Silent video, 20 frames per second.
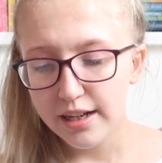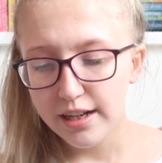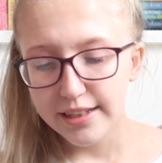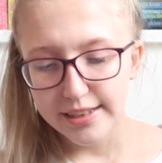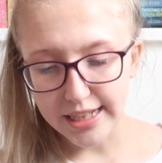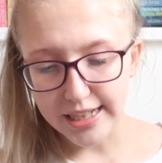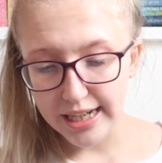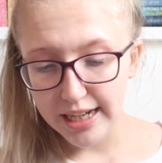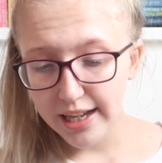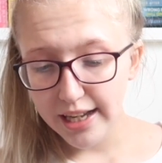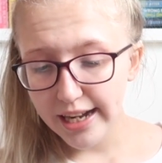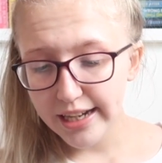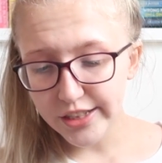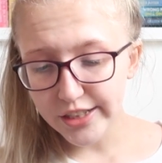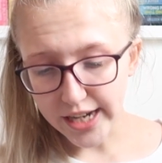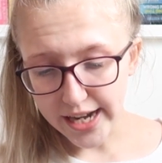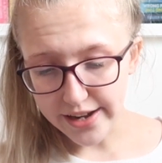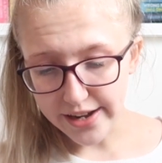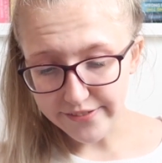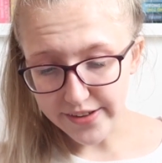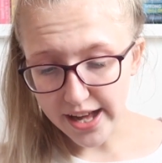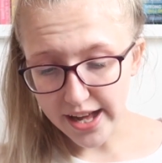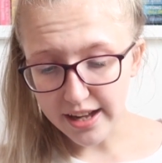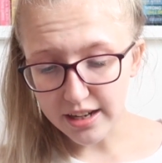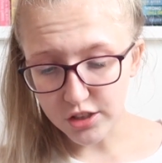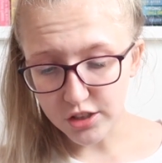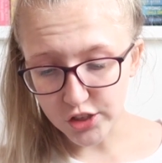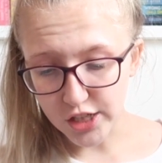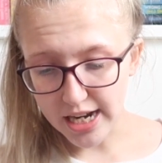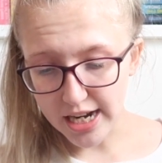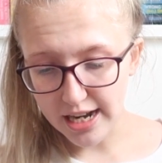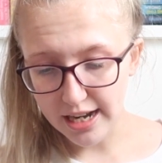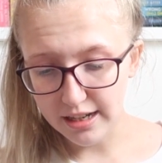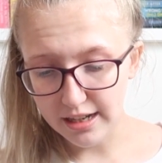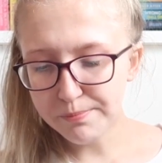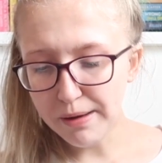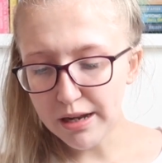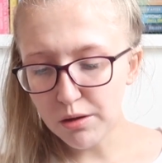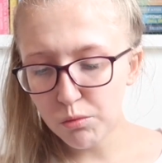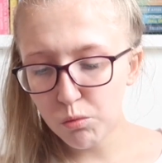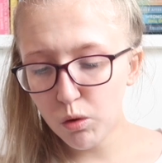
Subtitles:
teenage Ava and Shane spent